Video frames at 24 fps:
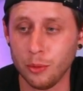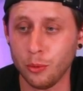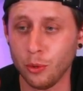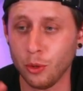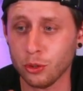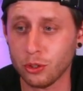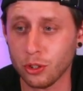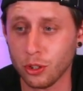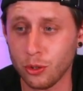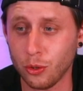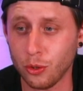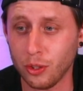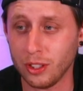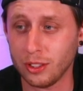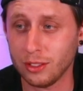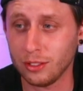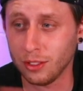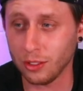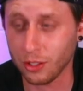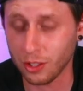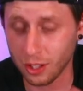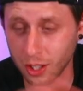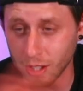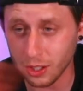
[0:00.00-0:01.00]
water cooling
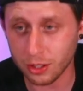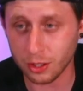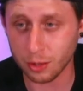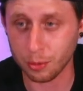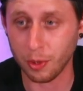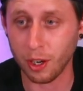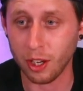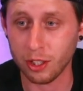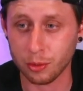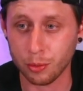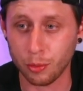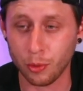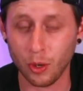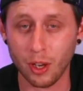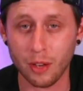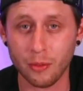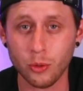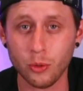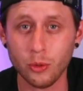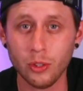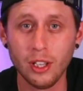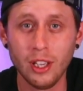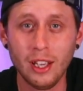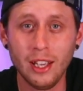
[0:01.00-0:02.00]
on customizable
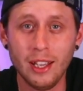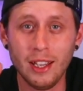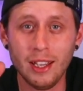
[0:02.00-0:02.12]
level